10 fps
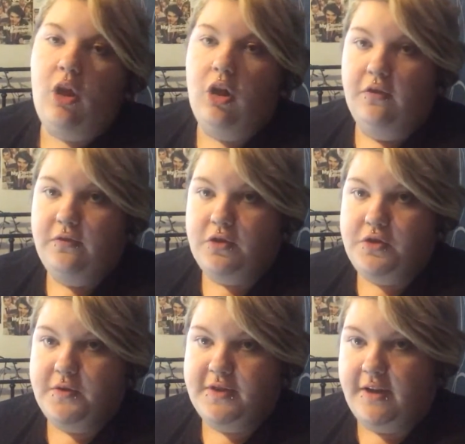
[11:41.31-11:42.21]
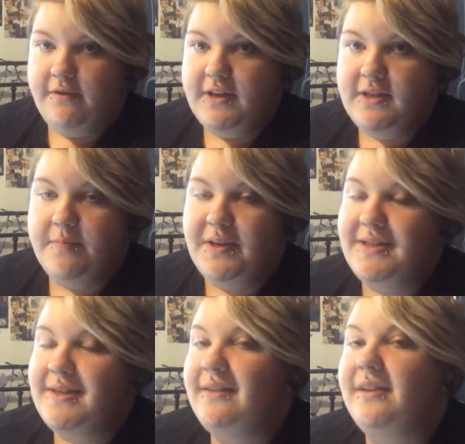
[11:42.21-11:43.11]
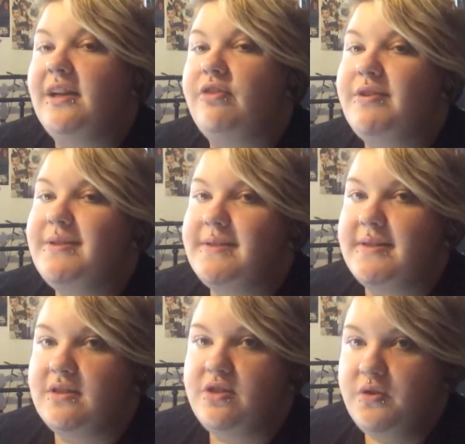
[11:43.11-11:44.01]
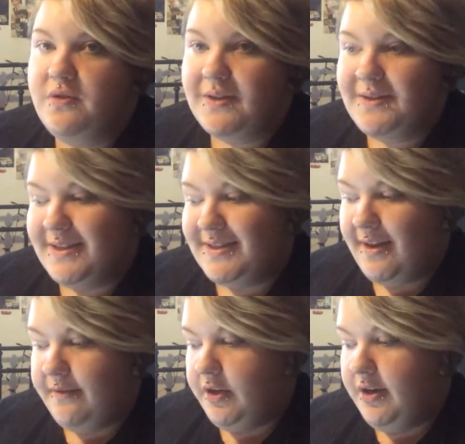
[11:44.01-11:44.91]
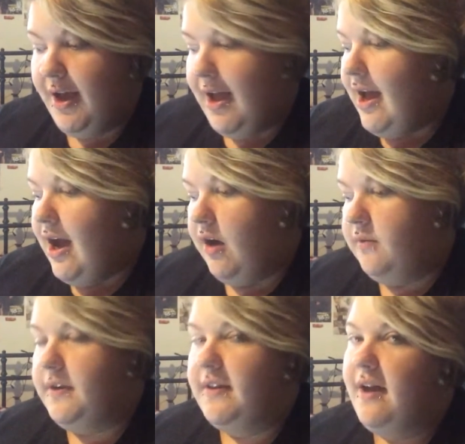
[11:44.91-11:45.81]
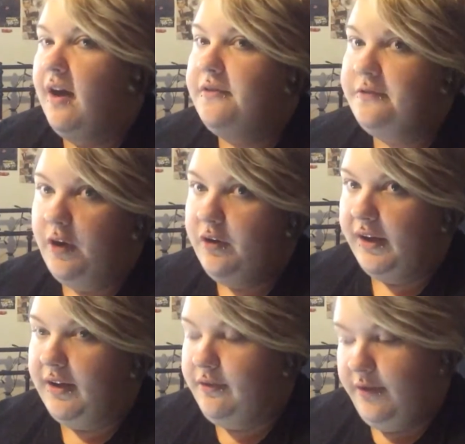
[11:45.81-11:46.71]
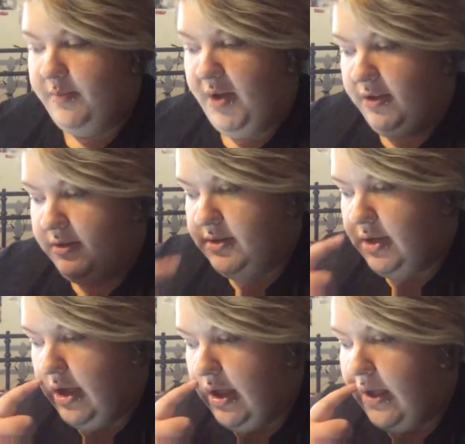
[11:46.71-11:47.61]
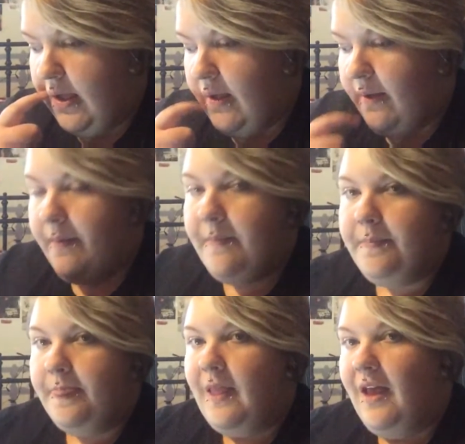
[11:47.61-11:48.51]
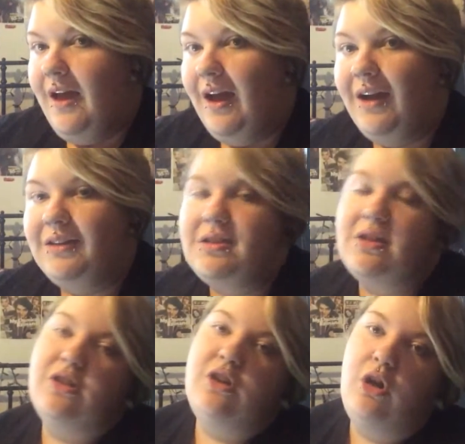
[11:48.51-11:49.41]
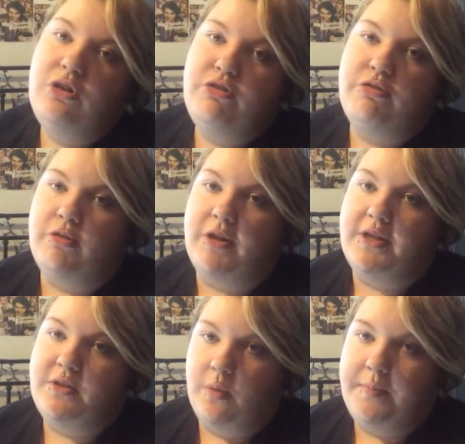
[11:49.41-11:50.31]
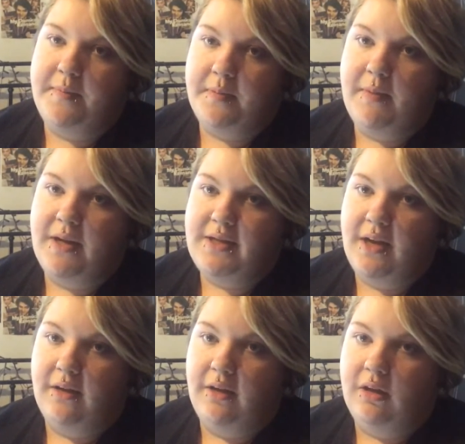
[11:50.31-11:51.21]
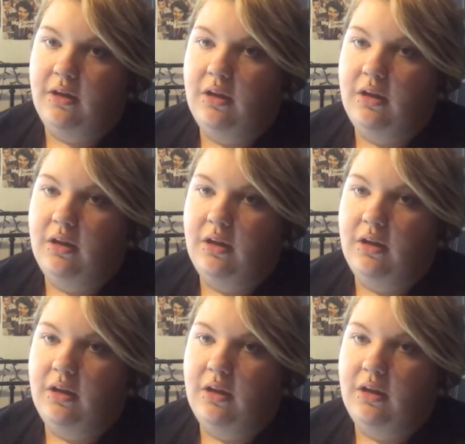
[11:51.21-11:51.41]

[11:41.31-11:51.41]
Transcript: Overall suicide rates have been steadily increasing since 2007, however they are falling in females. And contrary to what people might tell you,